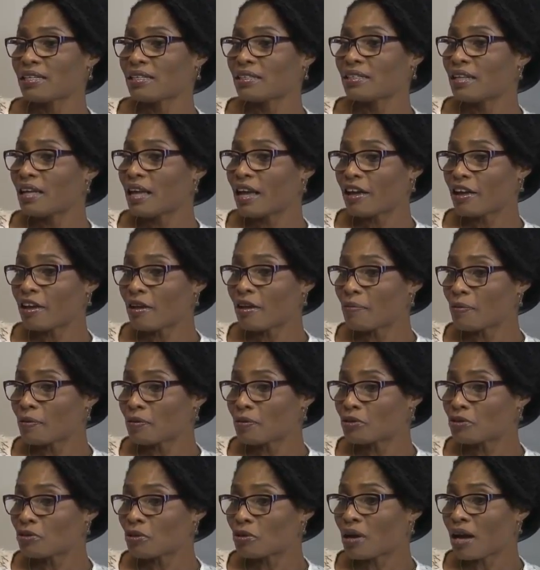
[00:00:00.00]
they are able
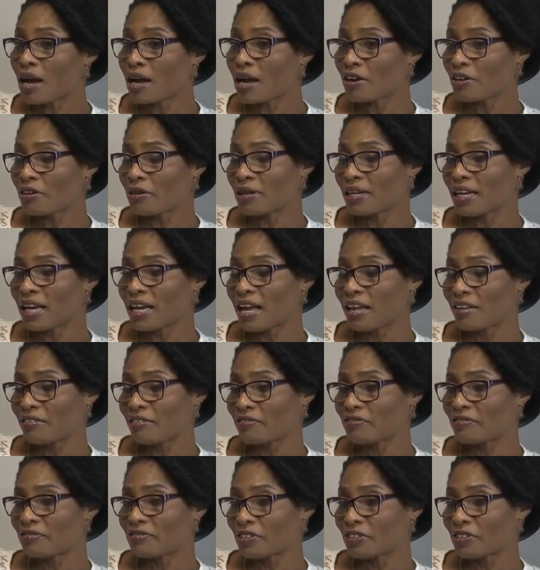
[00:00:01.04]
to carry on life,